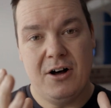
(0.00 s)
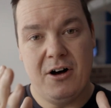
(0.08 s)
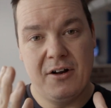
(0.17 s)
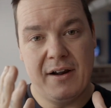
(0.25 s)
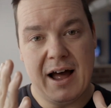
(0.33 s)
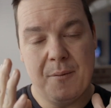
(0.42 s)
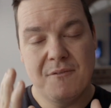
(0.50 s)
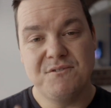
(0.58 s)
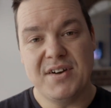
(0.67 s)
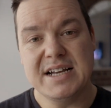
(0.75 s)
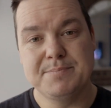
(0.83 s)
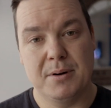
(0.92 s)
on our
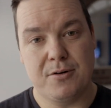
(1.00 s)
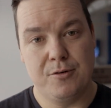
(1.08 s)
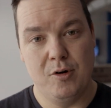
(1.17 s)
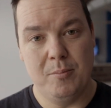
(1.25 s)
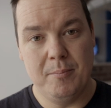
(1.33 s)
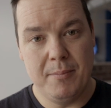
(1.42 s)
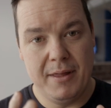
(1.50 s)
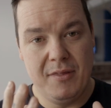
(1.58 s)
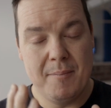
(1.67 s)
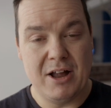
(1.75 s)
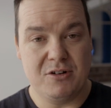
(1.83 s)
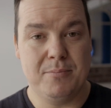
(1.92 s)
Facebook group, uh, the
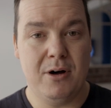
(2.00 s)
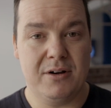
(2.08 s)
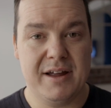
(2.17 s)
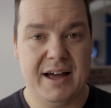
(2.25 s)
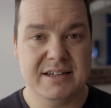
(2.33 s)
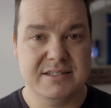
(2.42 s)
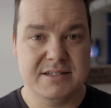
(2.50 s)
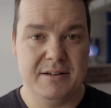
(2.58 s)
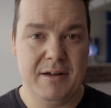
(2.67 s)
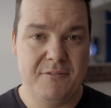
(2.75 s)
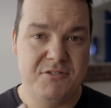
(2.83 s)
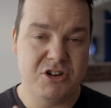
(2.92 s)
Magic Podcast
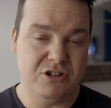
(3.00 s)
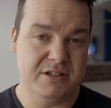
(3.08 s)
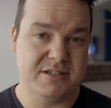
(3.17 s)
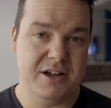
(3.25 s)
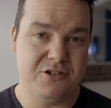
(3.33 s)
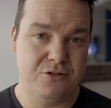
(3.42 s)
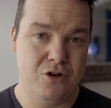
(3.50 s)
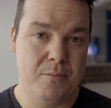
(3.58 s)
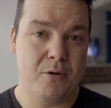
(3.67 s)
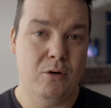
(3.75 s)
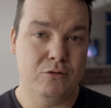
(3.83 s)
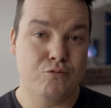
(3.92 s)
official discussion group
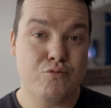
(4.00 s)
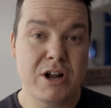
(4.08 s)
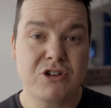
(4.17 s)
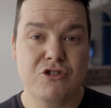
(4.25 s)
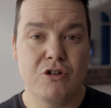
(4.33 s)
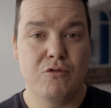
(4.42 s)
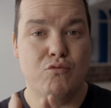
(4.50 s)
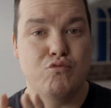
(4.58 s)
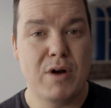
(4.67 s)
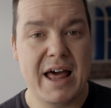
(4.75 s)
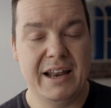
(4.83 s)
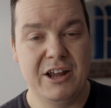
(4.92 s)
called Rich
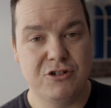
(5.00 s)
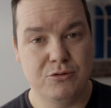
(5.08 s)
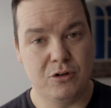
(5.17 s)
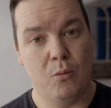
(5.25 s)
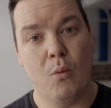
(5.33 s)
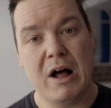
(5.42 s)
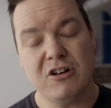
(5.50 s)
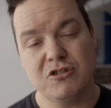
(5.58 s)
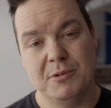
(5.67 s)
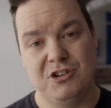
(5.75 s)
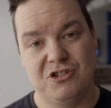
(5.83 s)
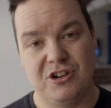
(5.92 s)
Relish, who's a Welsh
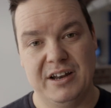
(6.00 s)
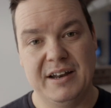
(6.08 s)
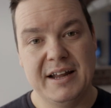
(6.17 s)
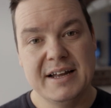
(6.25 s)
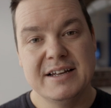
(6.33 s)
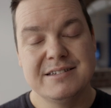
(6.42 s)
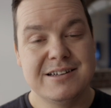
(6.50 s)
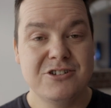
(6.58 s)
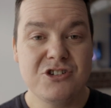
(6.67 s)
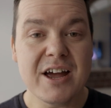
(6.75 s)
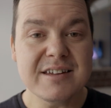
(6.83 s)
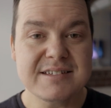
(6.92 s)
magician,
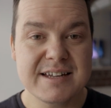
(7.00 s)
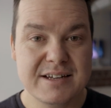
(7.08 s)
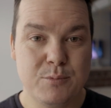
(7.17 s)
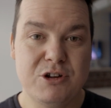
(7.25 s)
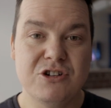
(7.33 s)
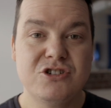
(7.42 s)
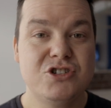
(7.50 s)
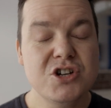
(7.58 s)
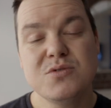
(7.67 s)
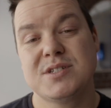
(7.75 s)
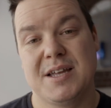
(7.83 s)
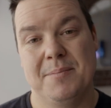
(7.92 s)
suggested we should
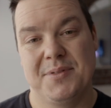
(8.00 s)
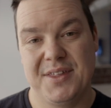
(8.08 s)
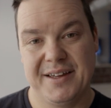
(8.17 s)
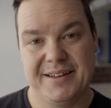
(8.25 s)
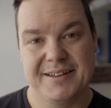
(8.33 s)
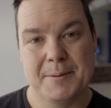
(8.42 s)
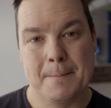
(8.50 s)
do something.